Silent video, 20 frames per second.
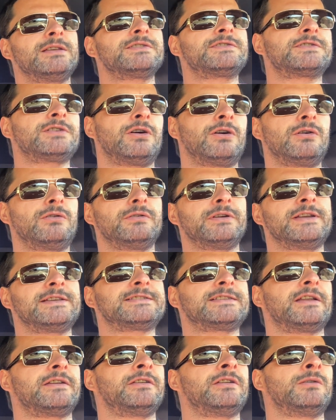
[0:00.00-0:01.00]
So he
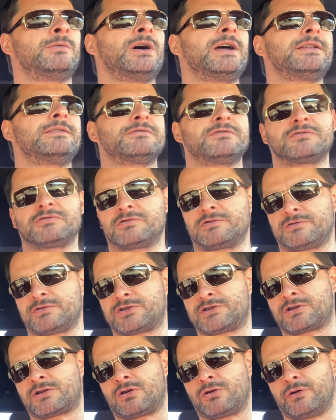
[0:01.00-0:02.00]
said, you know what?
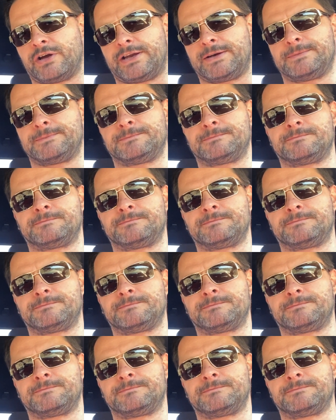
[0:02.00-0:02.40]
Screw it.